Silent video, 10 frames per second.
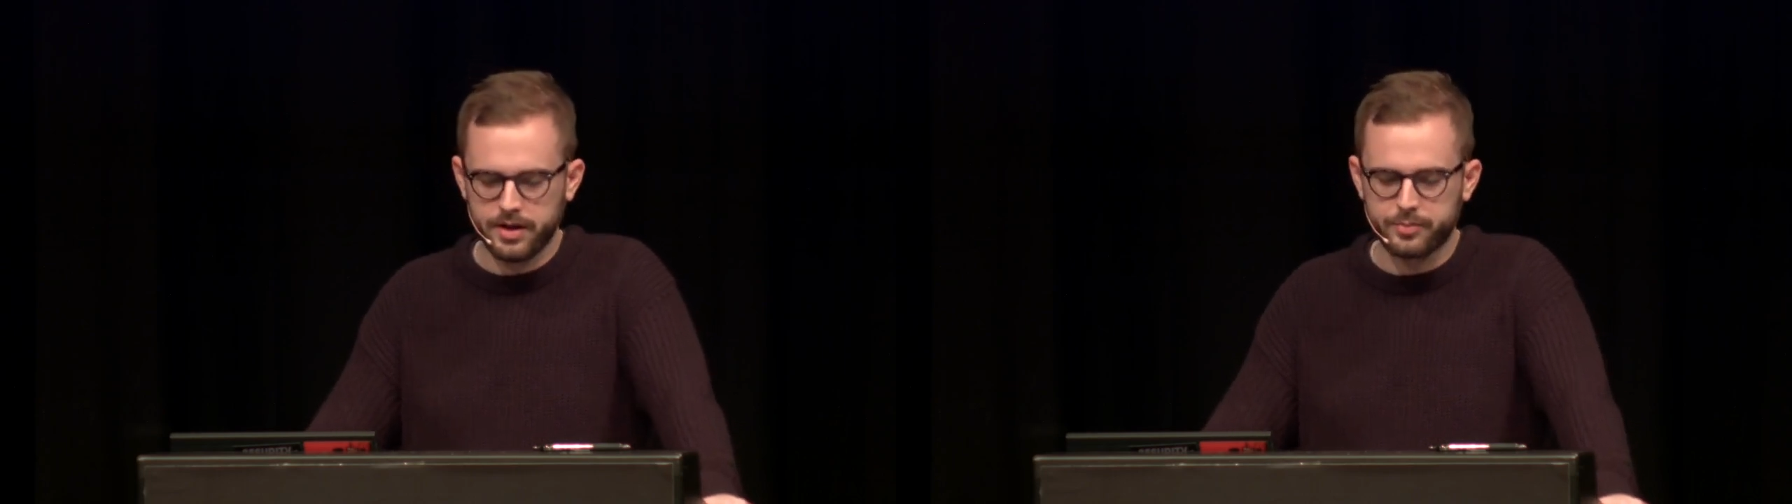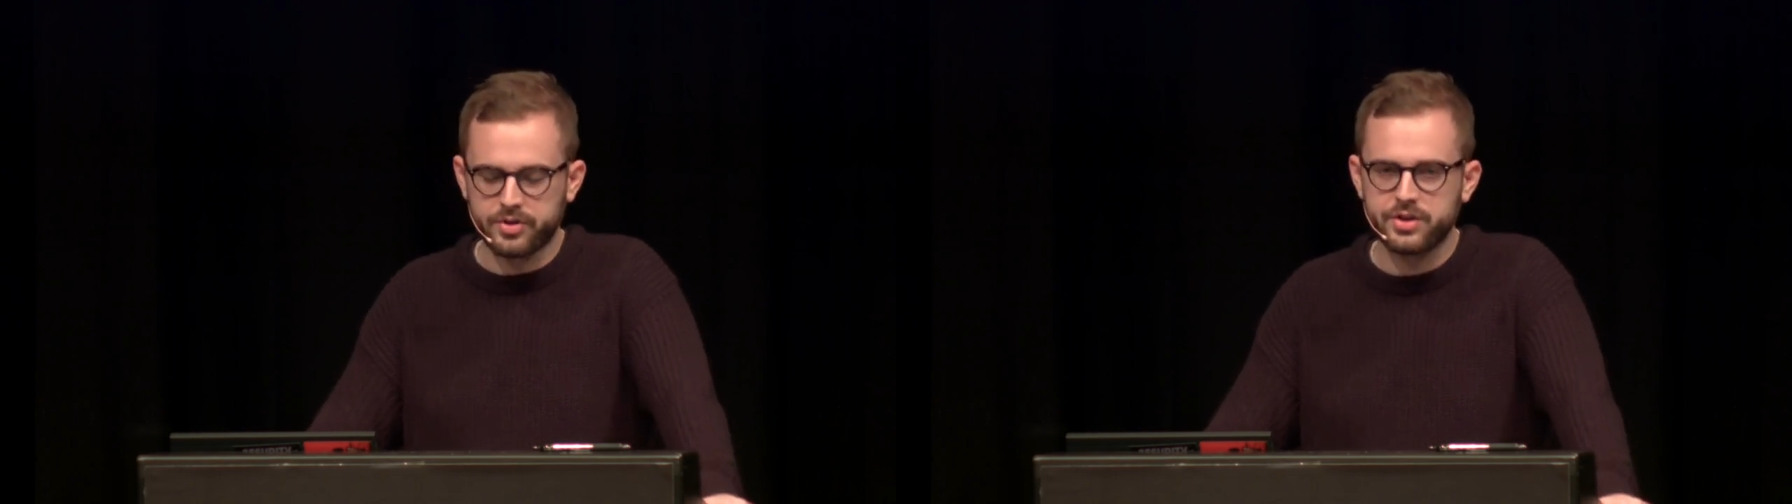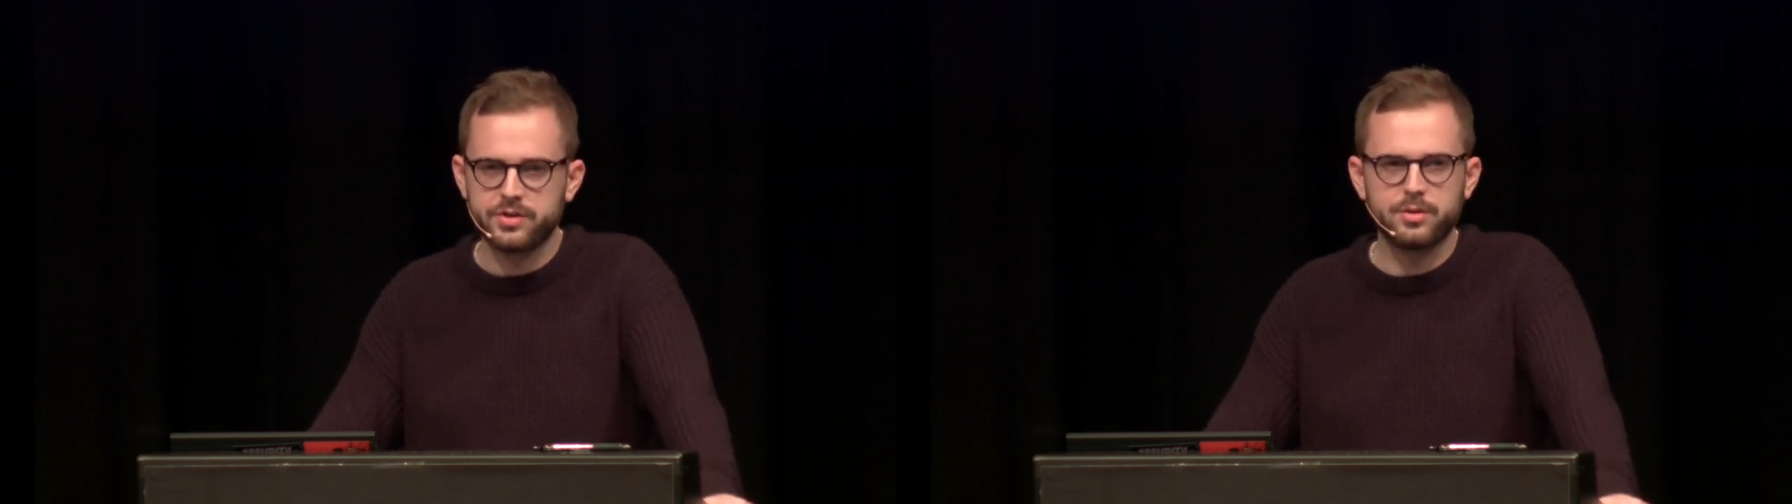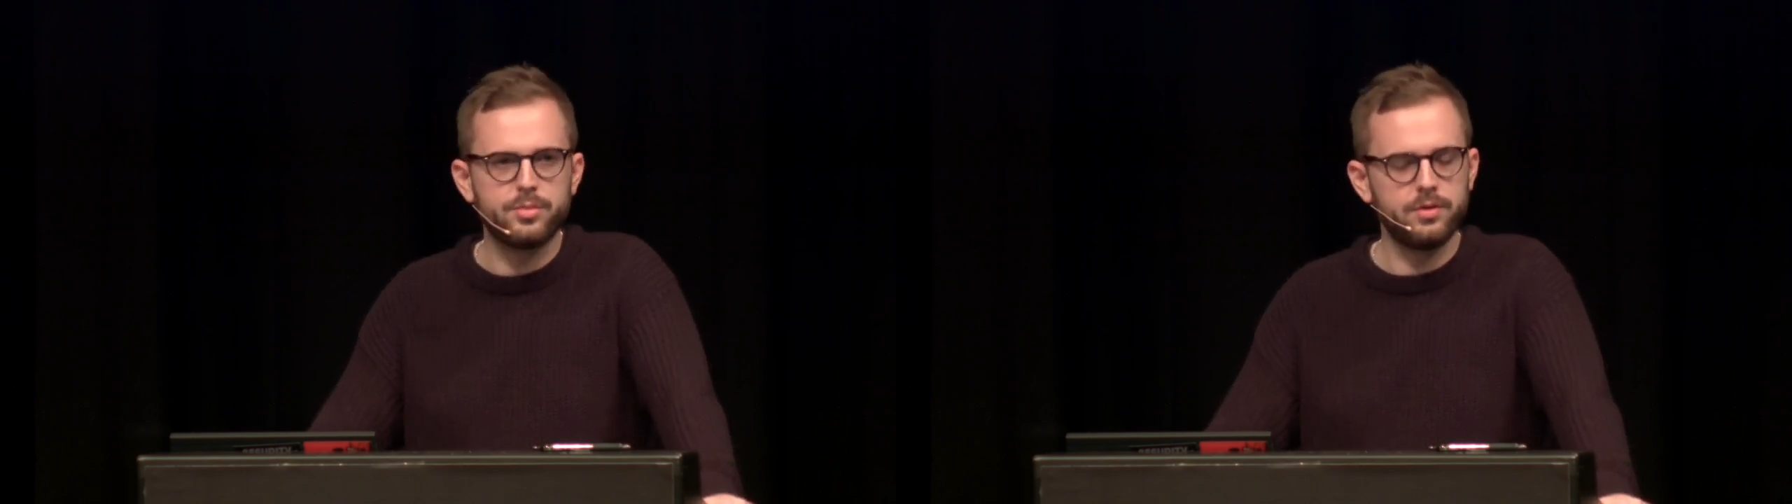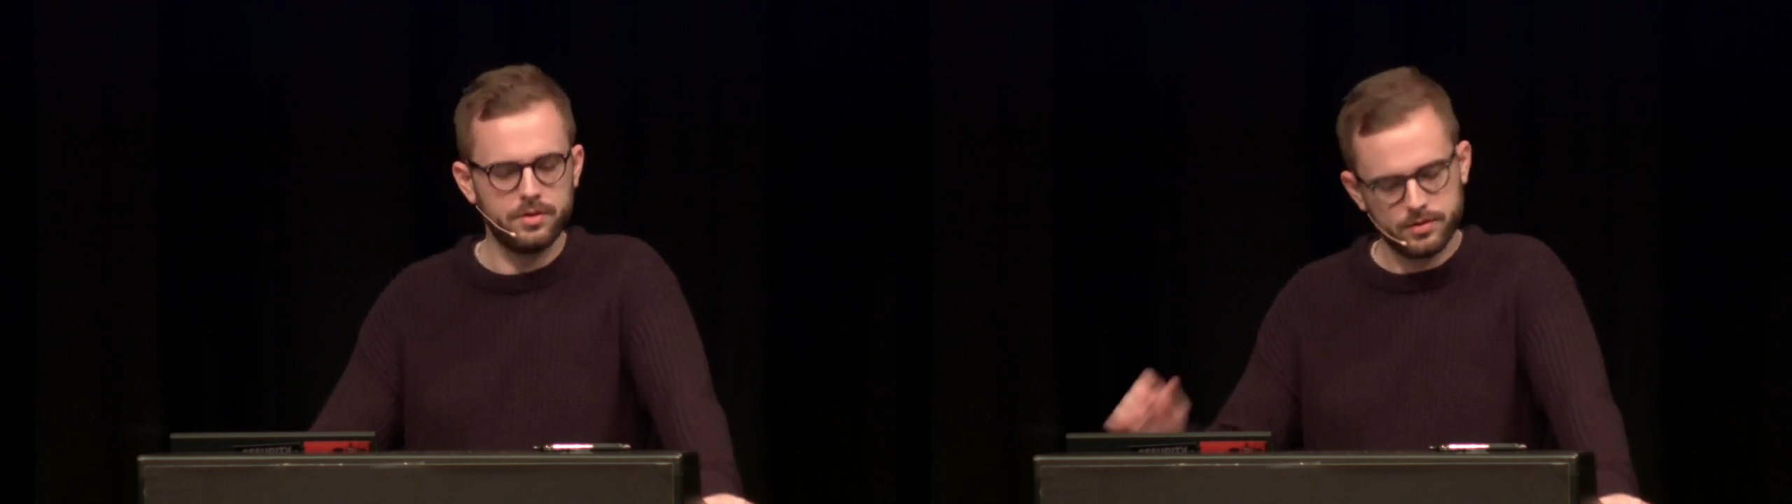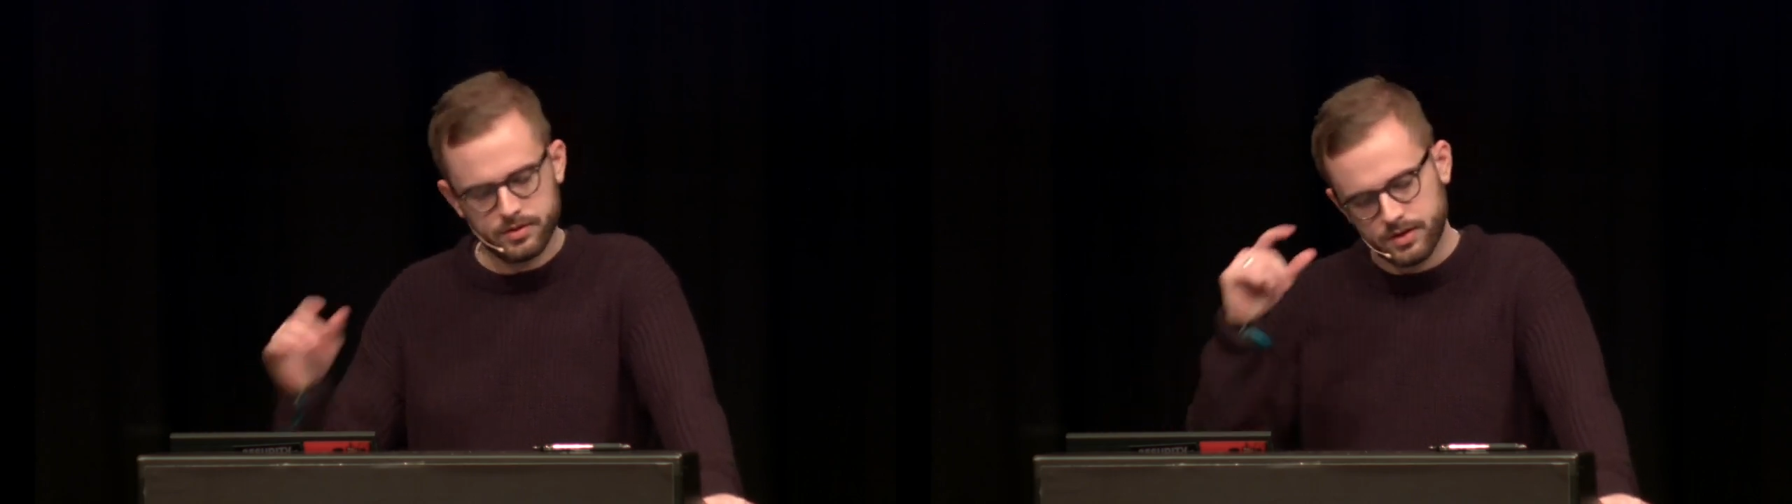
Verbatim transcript: and pressurable.